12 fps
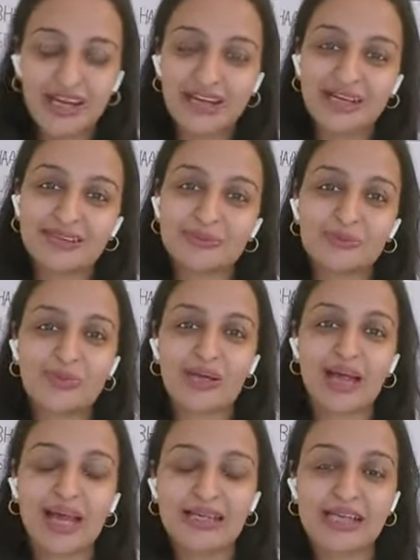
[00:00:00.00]

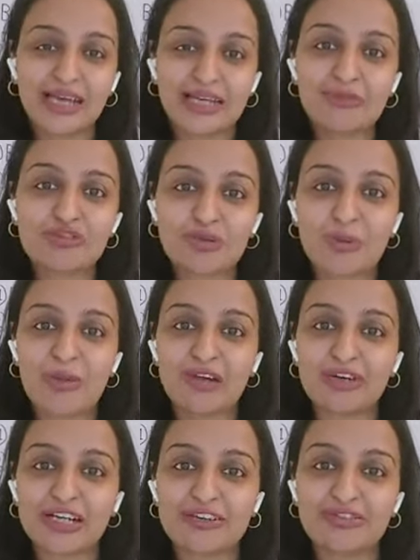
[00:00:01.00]
I come from a
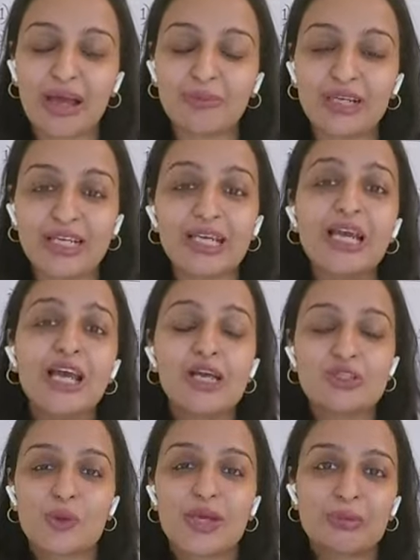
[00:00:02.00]
Marwadi family.
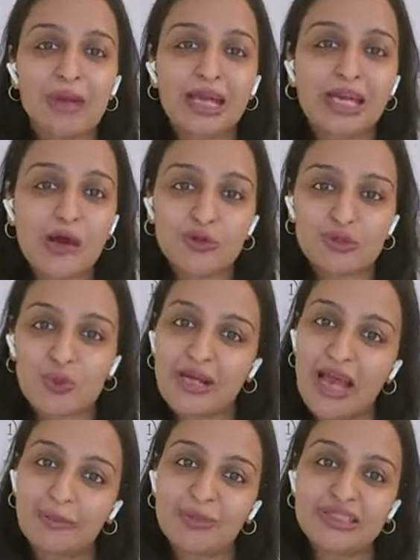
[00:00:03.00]
So in my house,
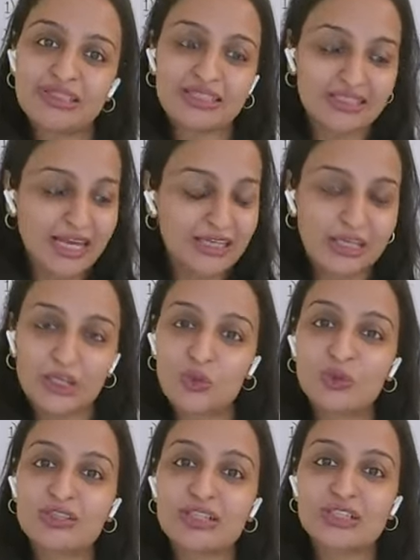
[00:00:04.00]
what happens is like they
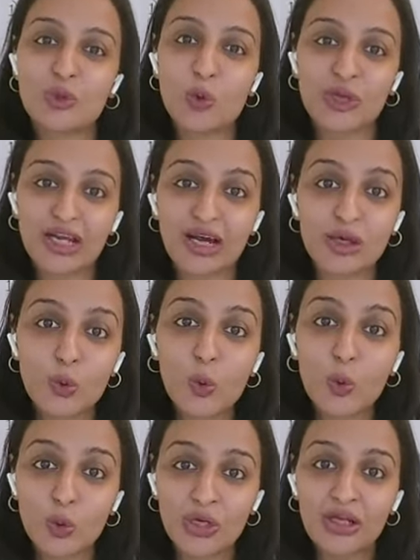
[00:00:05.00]
use this koila,
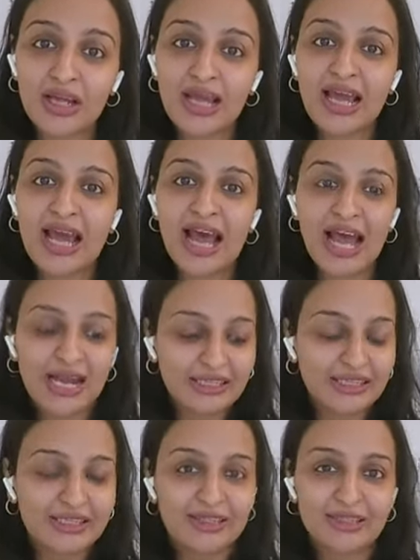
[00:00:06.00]
coal.
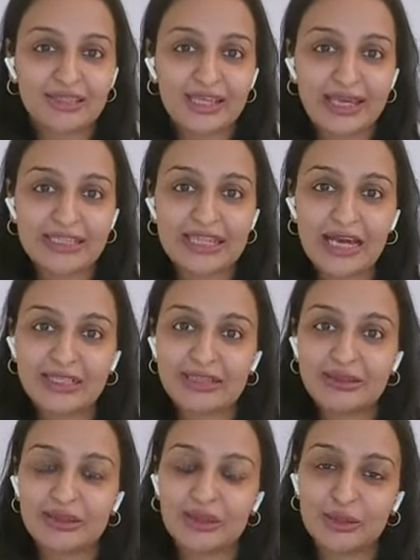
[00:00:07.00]
And
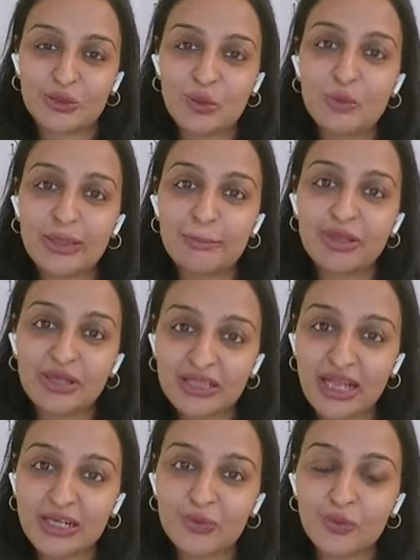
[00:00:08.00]
you know, they
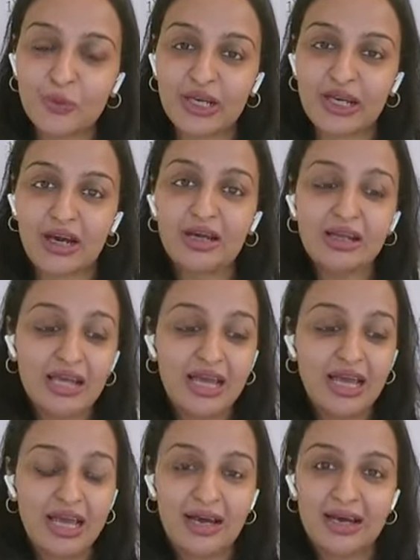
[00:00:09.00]
burn that koila,
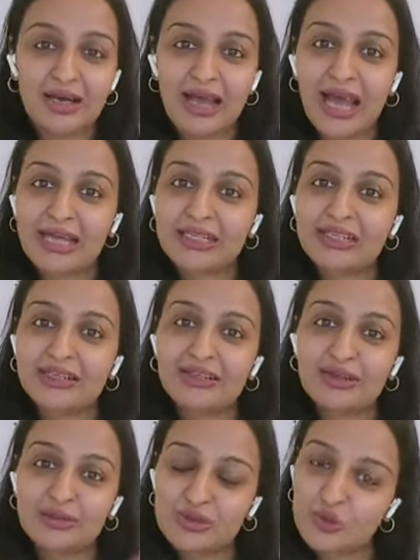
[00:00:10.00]

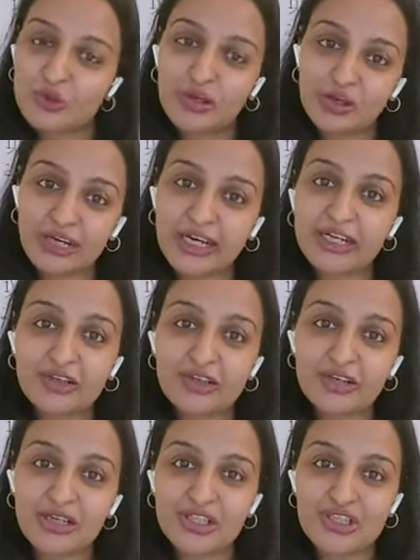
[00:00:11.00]
and so the grated